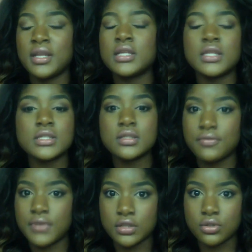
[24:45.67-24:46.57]
it doesn't
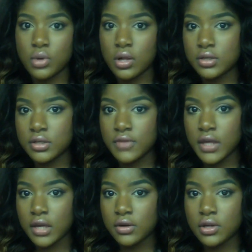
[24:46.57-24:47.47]
affect the quality of the
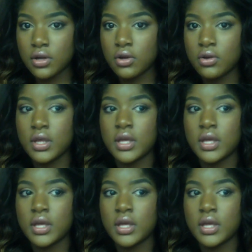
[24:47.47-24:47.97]
hair at all.